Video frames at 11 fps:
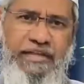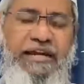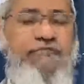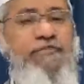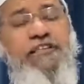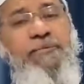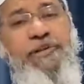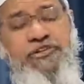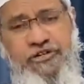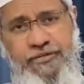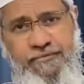It is further
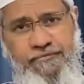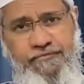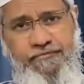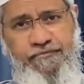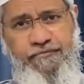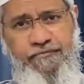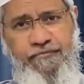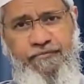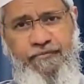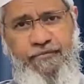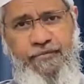mentioned
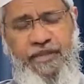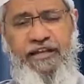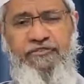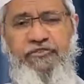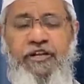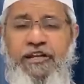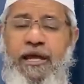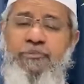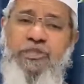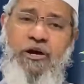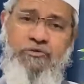in Sunan
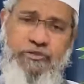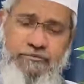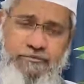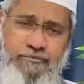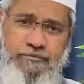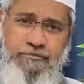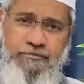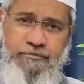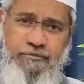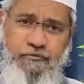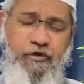Abu Dawood,
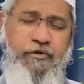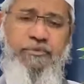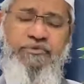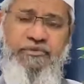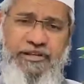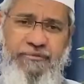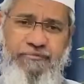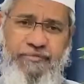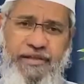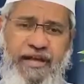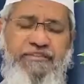volume number 3,
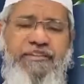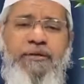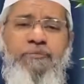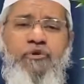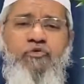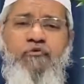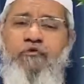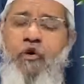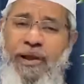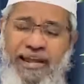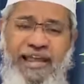Hadith number
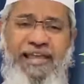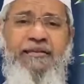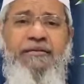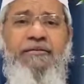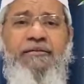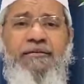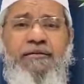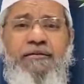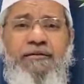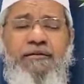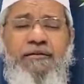2419,
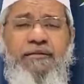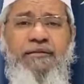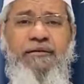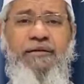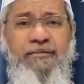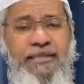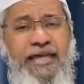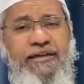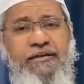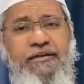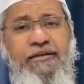
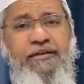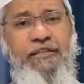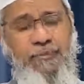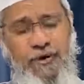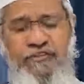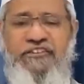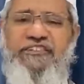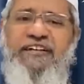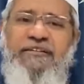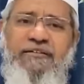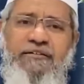that the Prophet
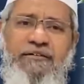said,